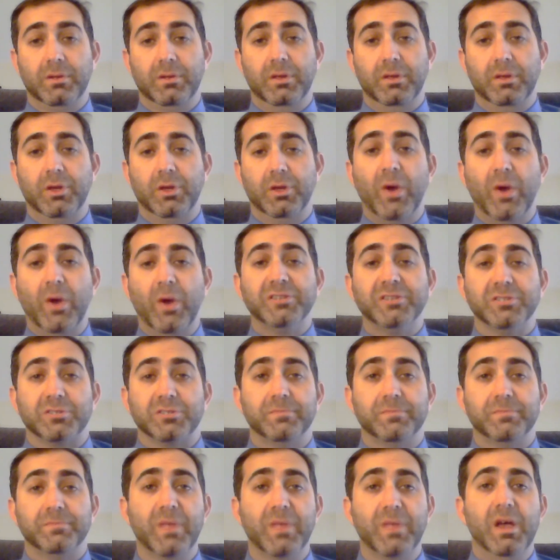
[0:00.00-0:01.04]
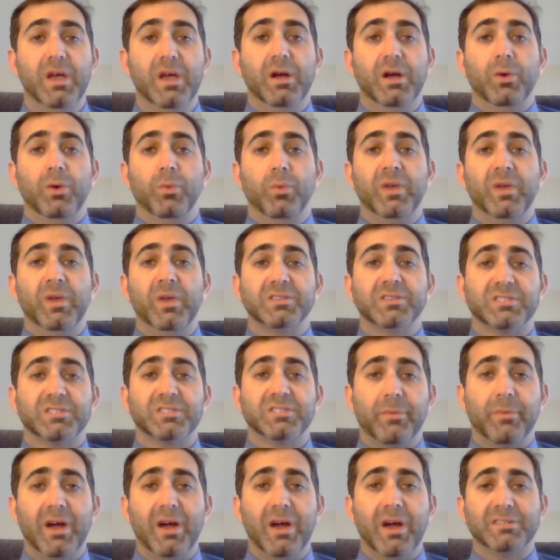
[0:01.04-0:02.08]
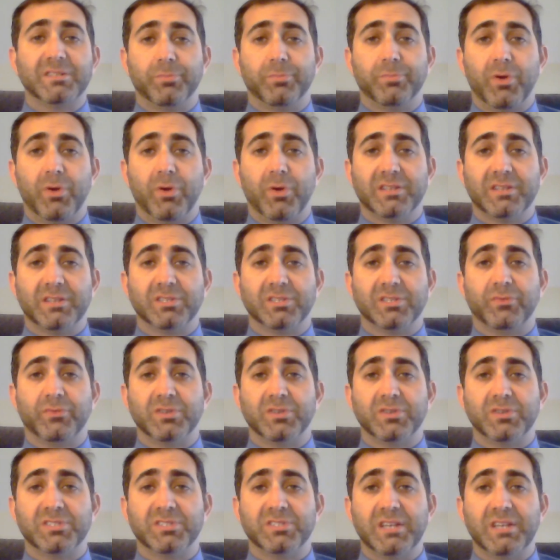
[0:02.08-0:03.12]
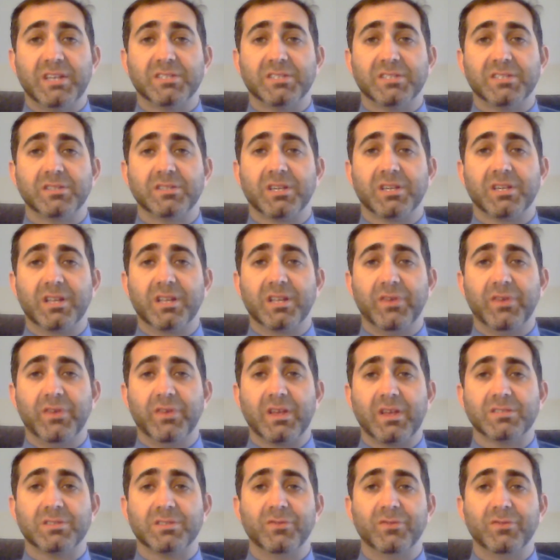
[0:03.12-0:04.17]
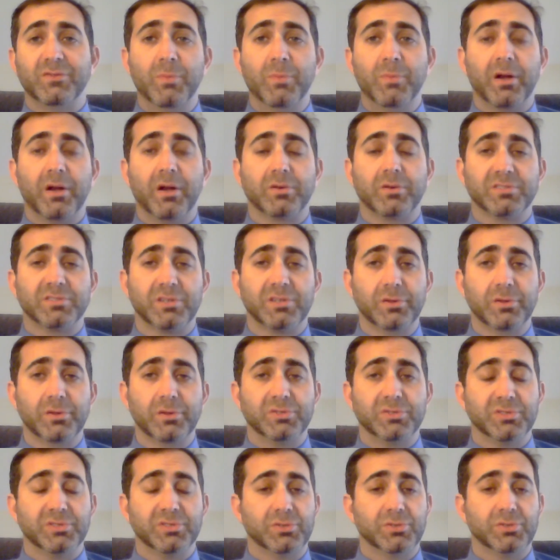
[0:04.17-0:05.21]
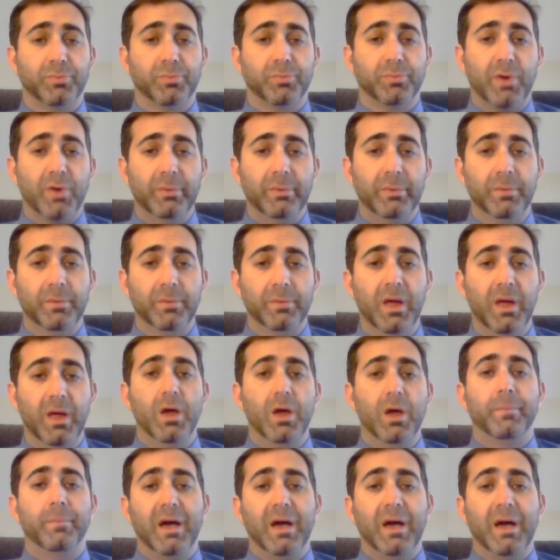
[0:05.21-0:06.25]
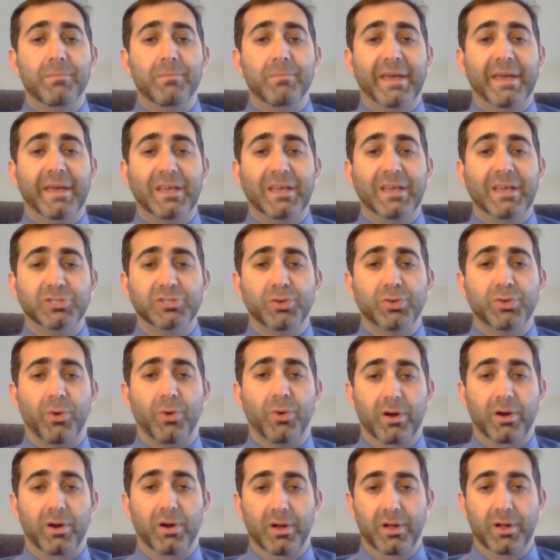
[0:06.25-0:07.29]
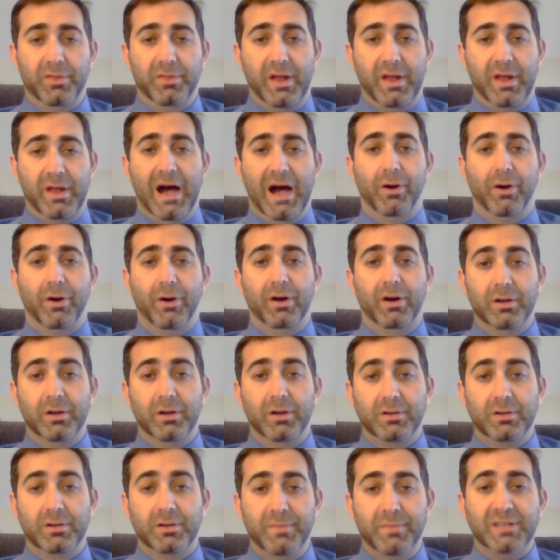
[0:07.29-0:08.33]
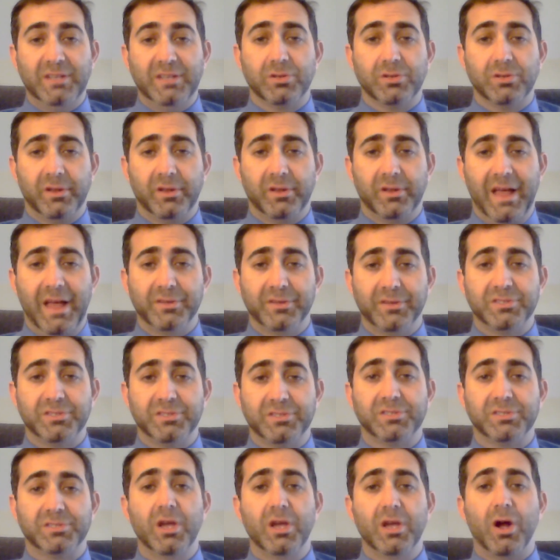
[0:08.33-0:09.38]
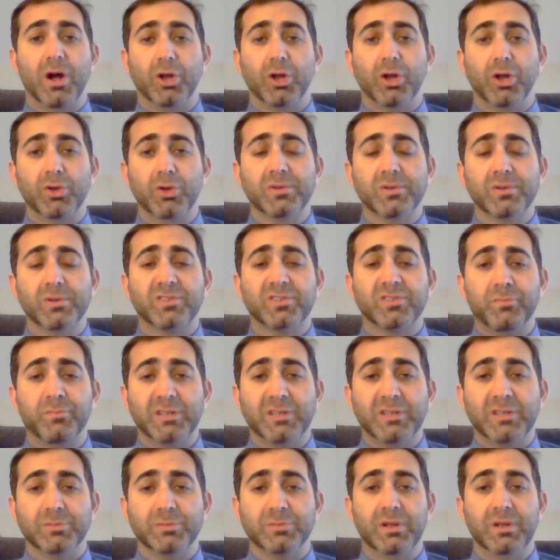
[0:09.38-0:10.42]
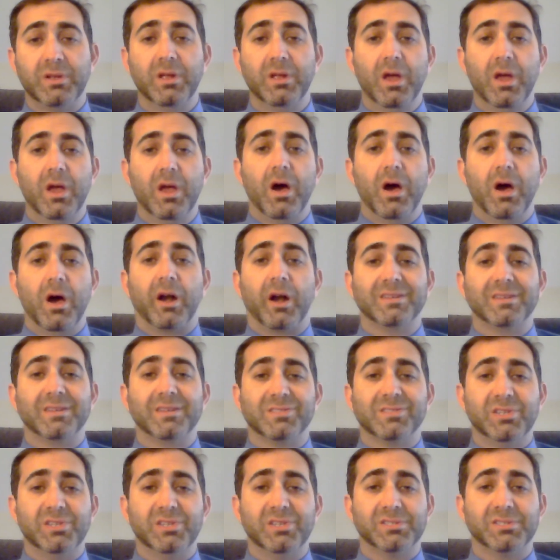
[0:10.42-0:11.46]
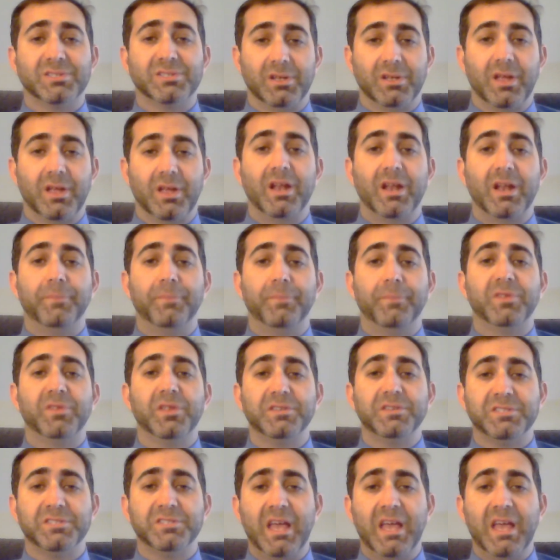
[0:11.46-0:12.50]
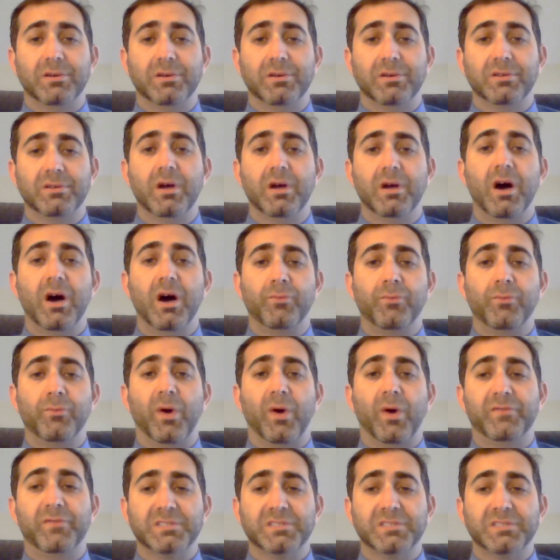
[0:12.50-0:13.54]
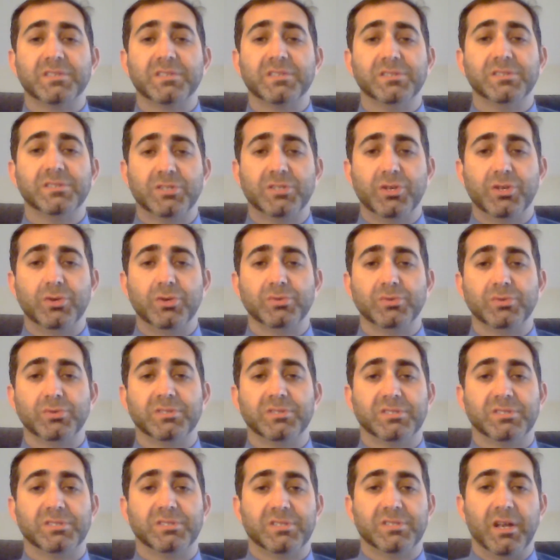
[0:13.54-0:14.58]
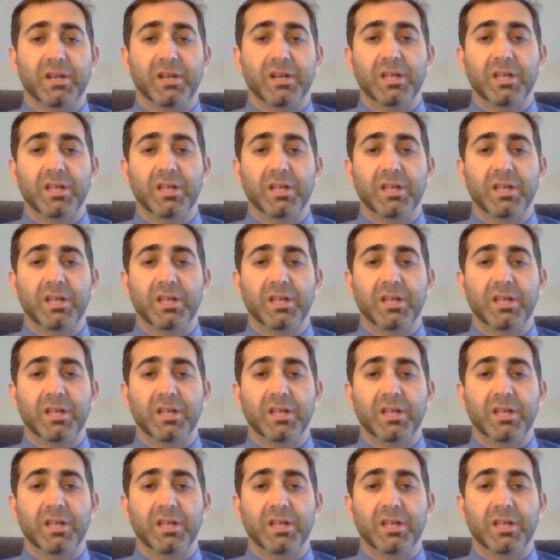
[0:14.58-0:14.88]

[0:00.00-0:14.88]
equations. We can summarize the process for assessing the significance of numerical solutions to a problem by making sure that our dimensional analysis, our units of measurement, are consistent and up to the standard of what physicists use to study